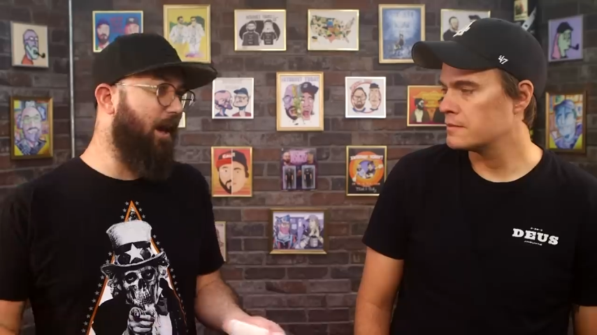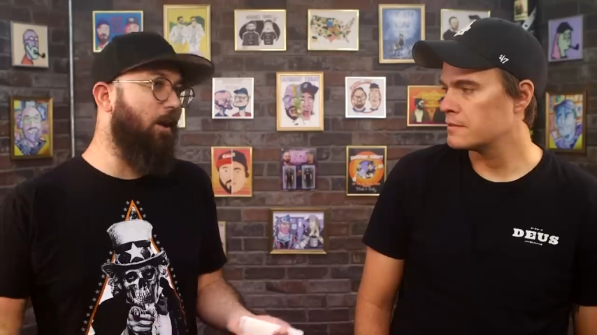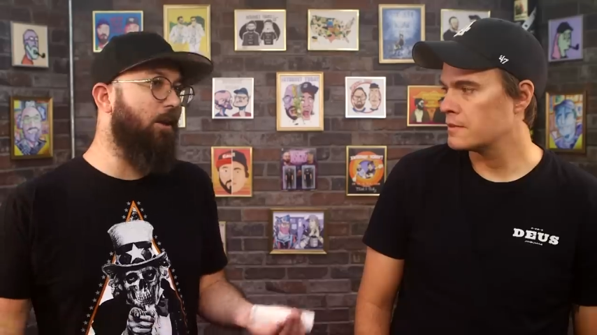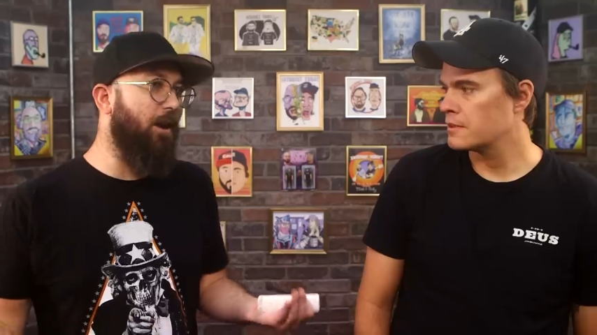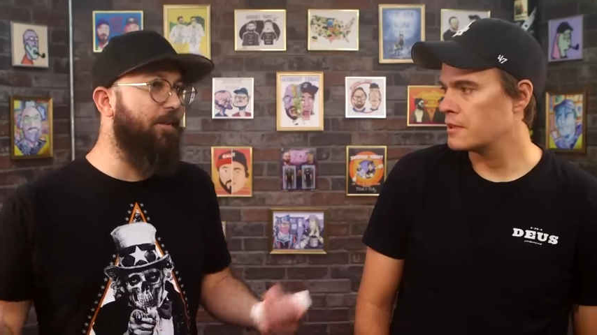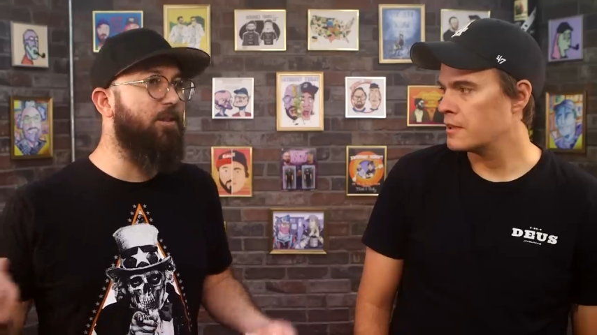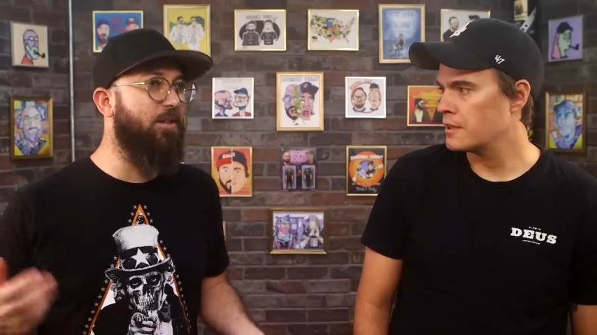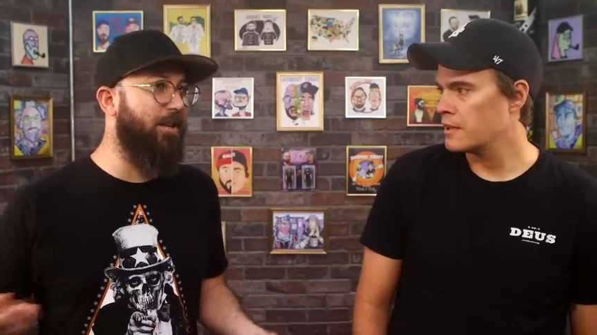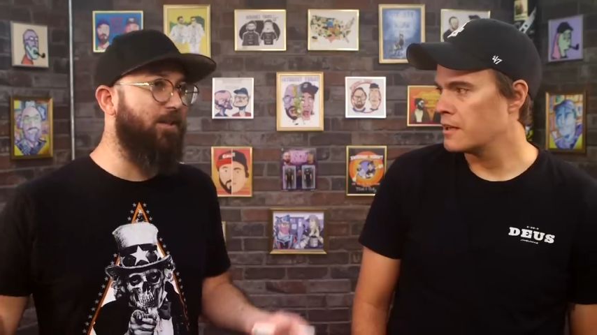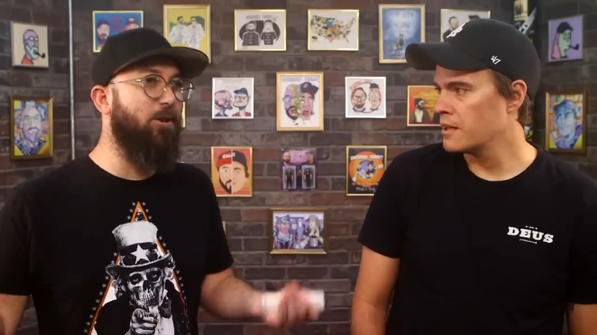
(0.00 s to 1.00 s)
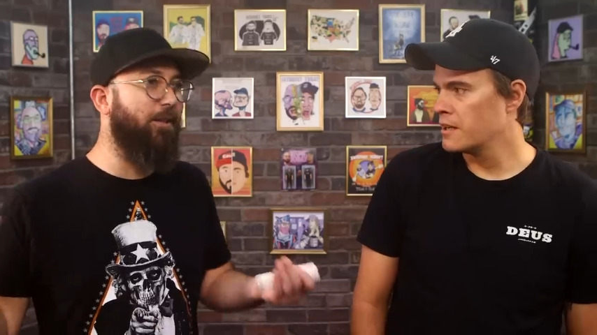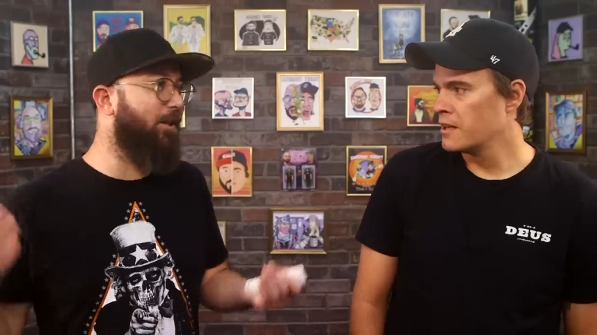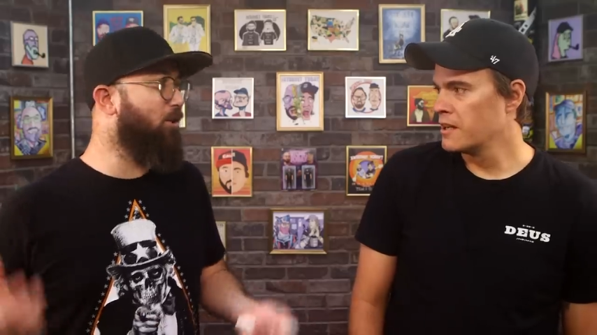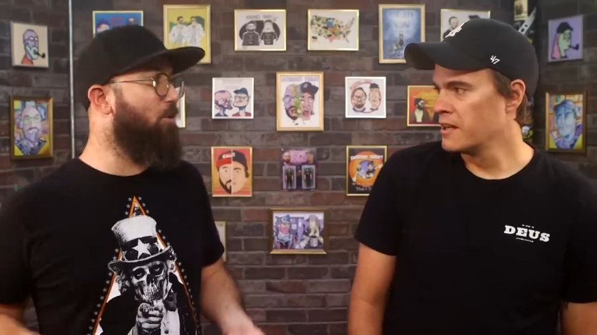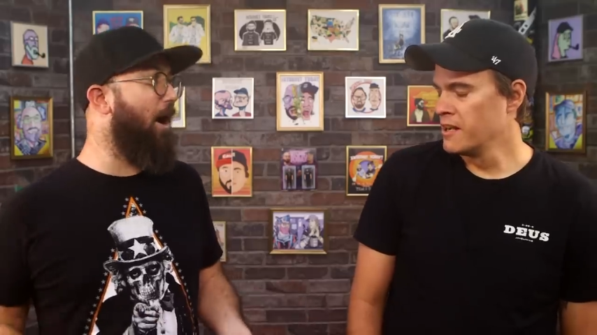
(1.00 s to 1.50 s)
Speaker 1: yeah, I don't care if it gets here in
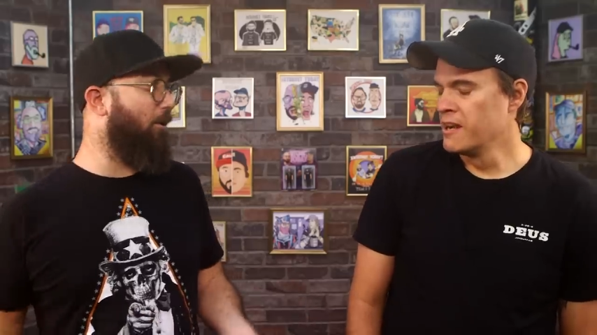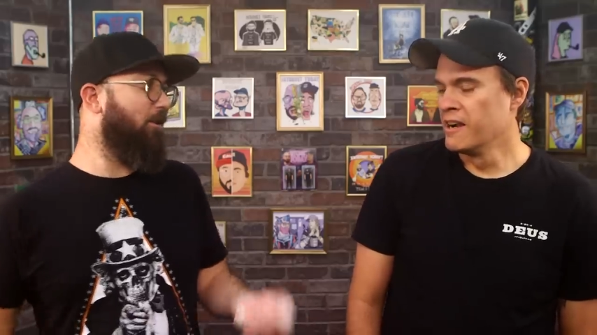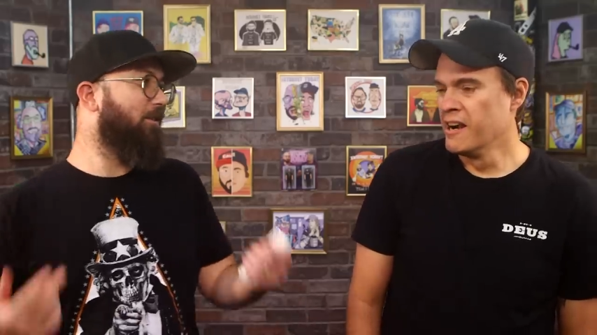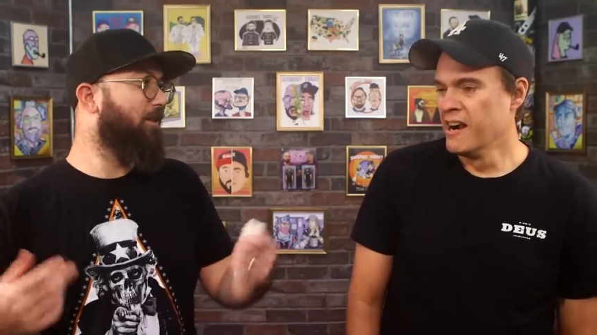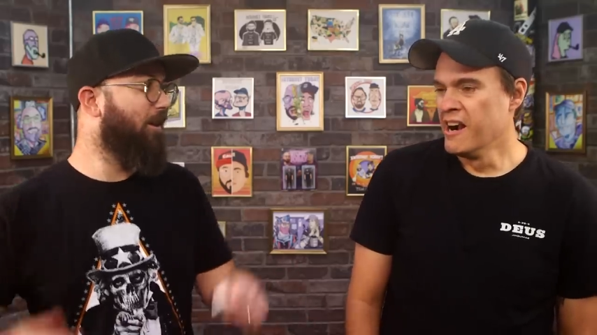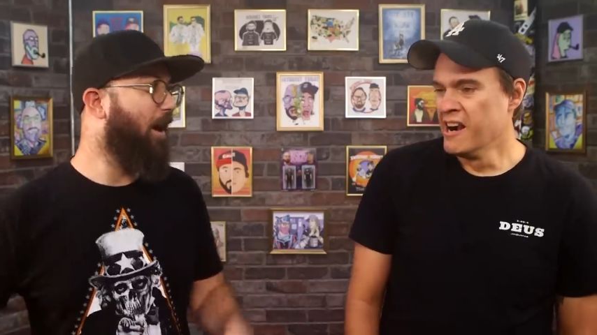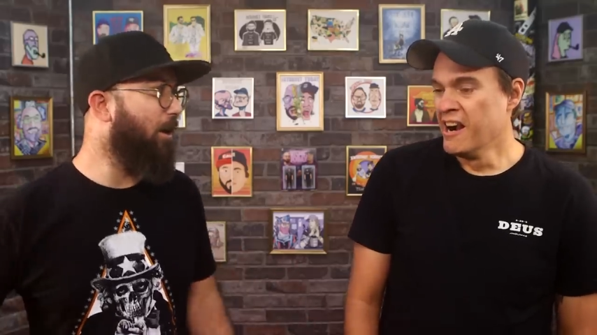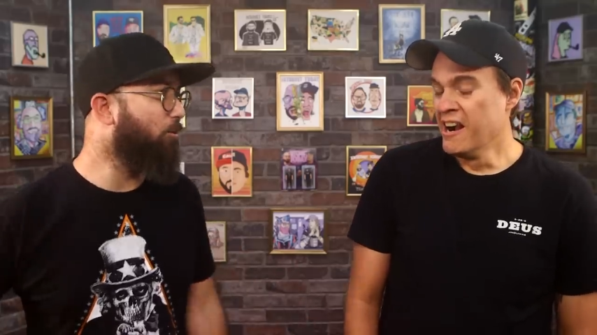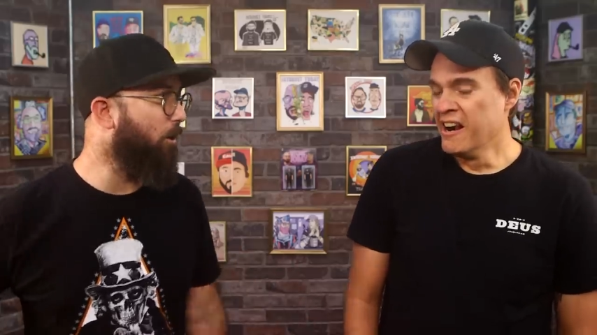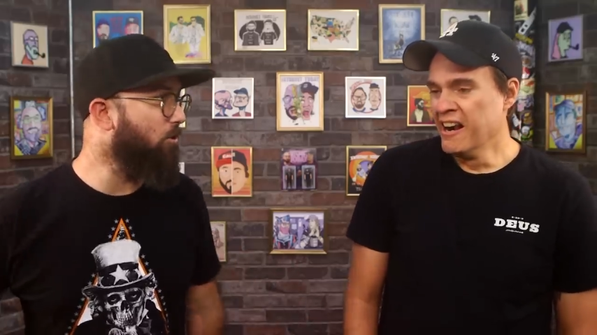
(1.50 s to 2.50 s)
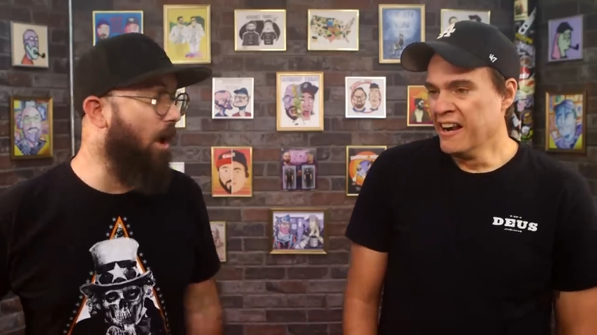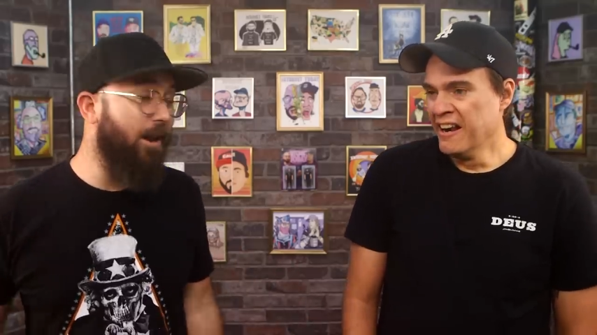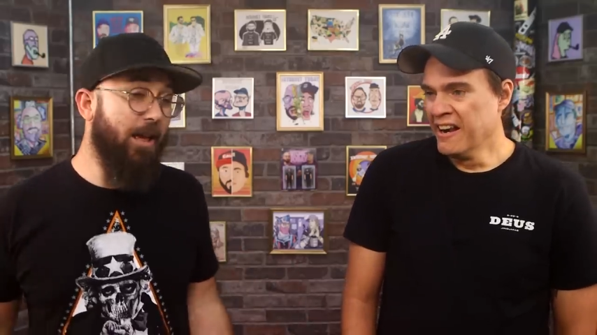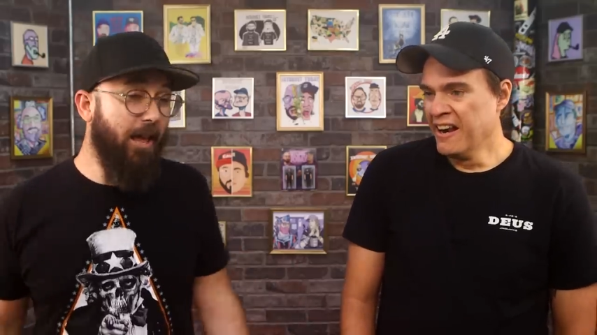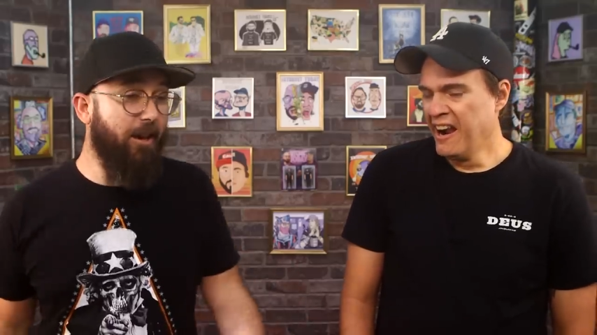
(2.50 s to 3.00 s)
like two hours. I just want to try
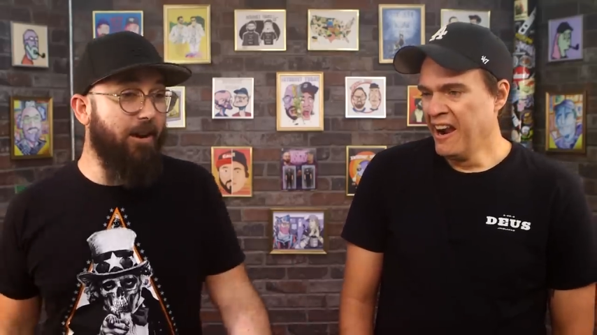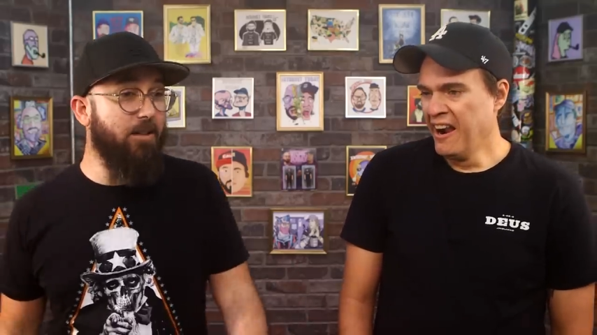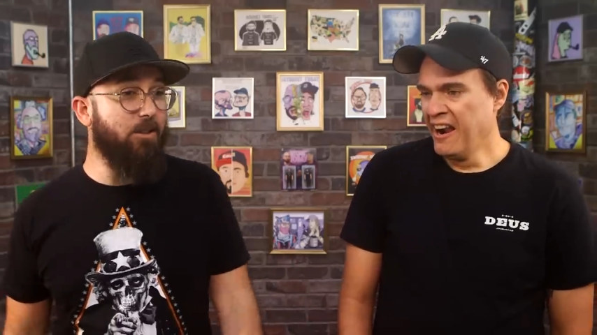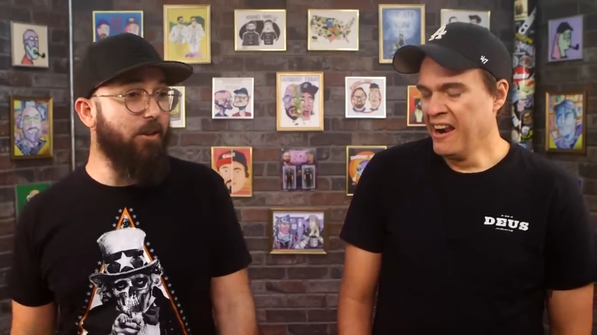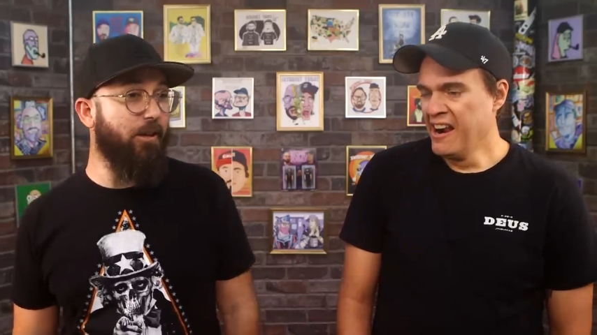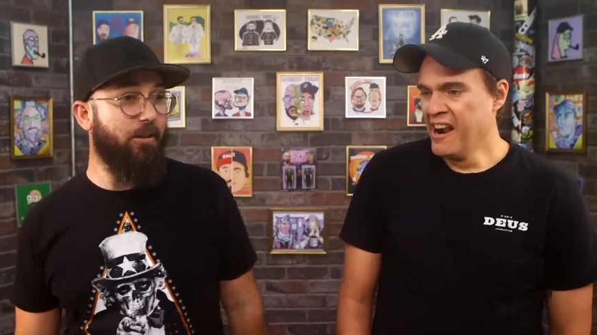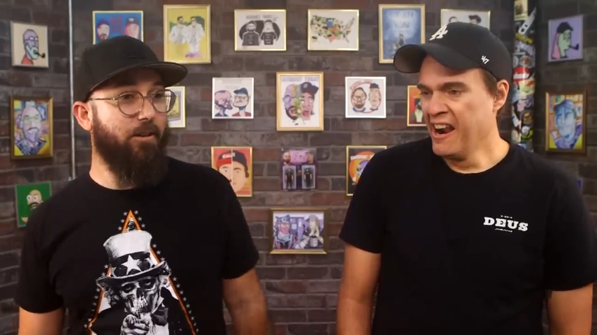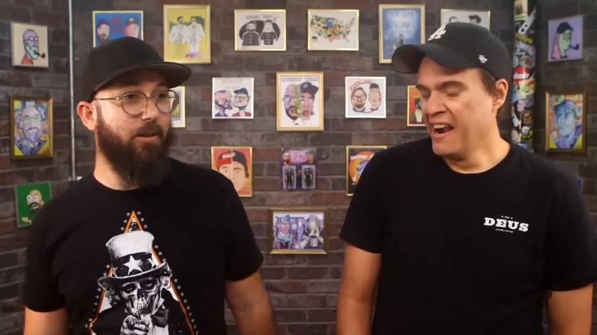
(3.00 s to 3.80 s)
it. And it is good.